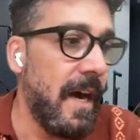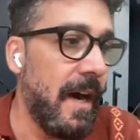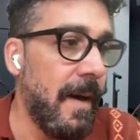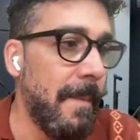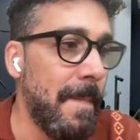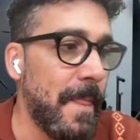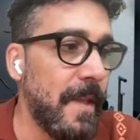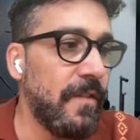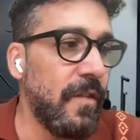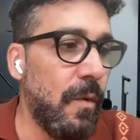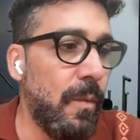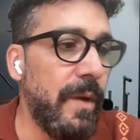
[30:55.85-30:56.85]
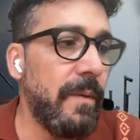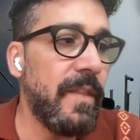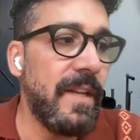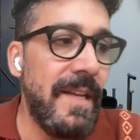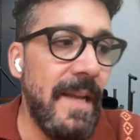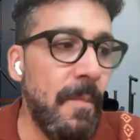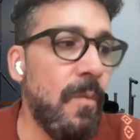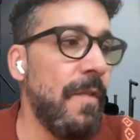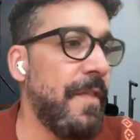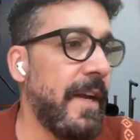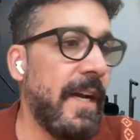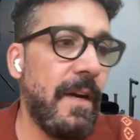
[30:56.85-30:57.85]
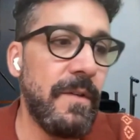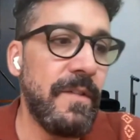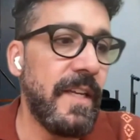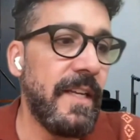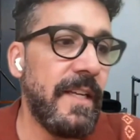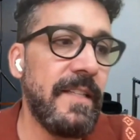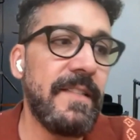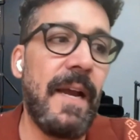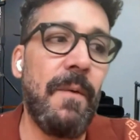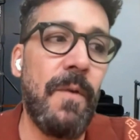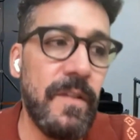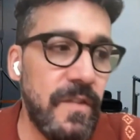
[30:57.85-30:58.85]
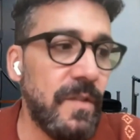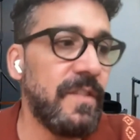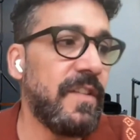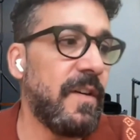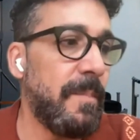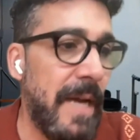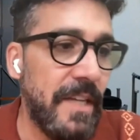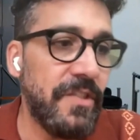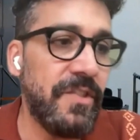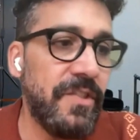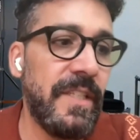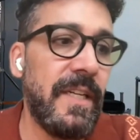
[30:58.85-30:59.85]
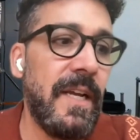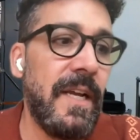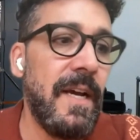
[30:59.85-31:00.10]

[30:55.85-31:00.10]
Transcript: um, so we the number one thing I always say is I want students that are passionate.